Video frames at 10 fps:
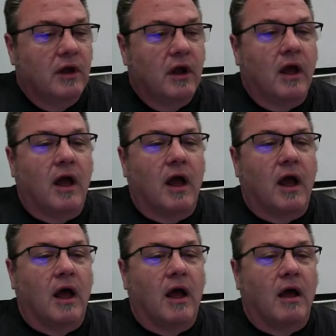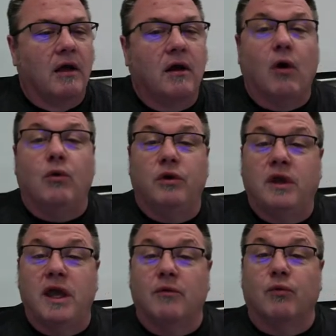Oh, you
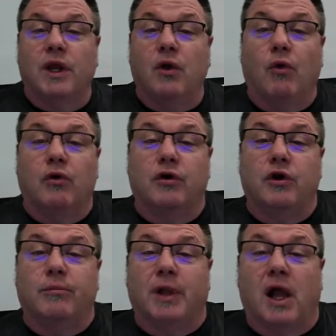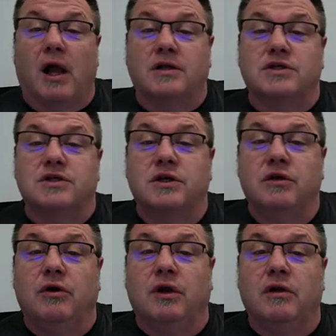can reorder your blocks.
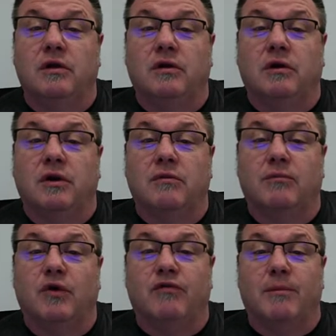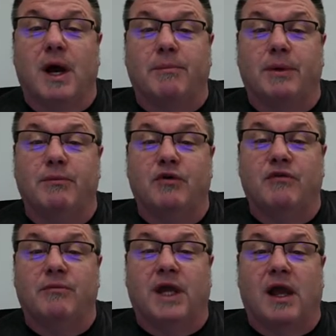You can move them up and move
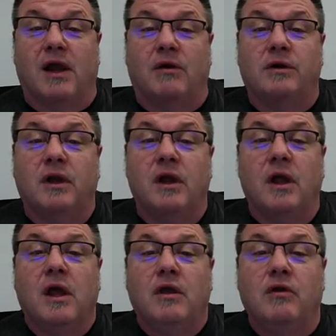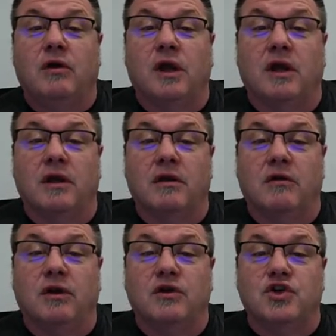them down. You
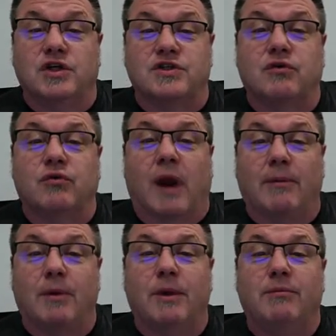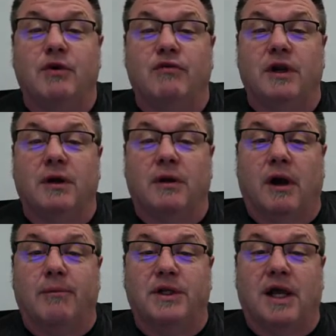can just grab them and move them
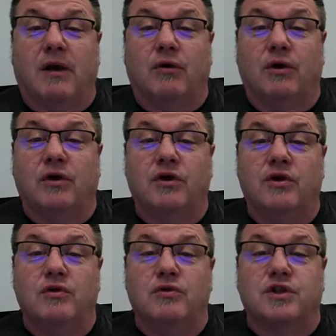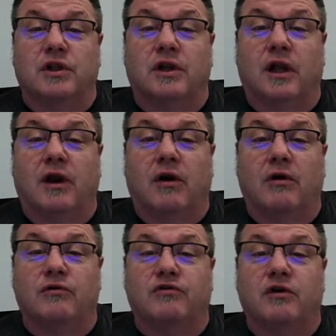up and down, or you can use the little
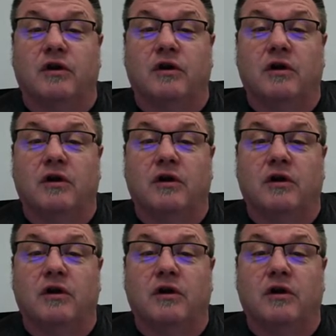arrows to